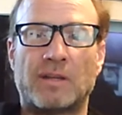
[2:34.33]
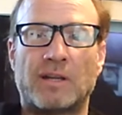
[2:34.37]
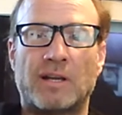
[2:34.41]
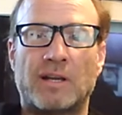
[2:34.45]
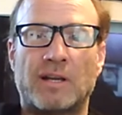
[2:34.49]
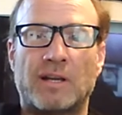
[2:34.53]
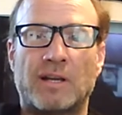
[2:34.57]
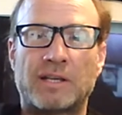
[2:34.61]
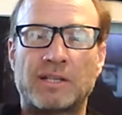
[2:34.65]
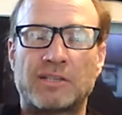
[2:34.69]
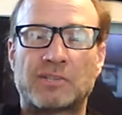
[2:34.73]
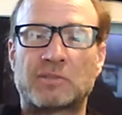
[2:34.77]

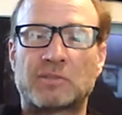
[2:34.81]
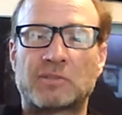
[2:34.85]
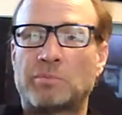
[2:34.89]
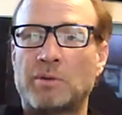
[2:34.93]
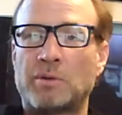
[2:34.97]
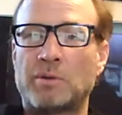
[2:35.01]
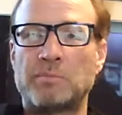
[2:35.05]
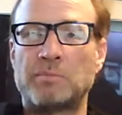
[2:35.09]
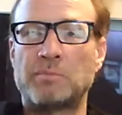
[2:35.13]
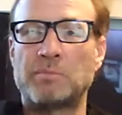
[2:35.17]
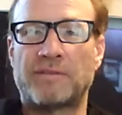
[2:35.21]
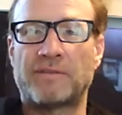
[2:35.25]
I can
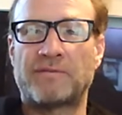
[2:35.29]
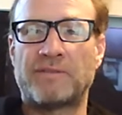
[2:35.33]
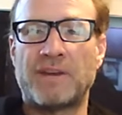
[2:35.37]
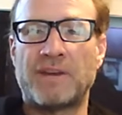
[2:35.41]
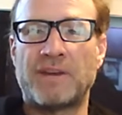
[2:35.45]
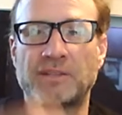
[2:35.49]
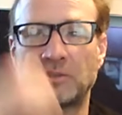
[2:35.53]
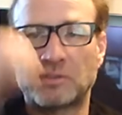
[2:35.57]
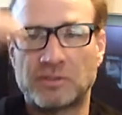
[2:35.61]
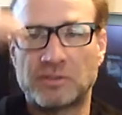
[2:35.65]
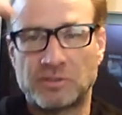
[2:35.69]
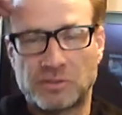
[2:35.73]
swim with a
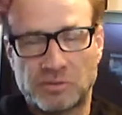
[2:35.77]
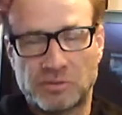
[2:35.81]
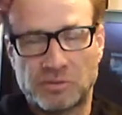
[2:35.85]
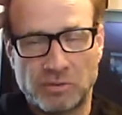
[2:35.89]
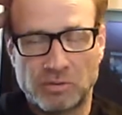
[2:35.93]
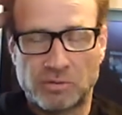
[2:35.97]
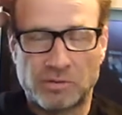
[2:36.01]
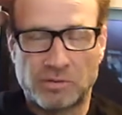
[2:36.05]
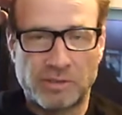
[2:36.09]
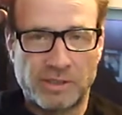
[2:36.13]
faster stroke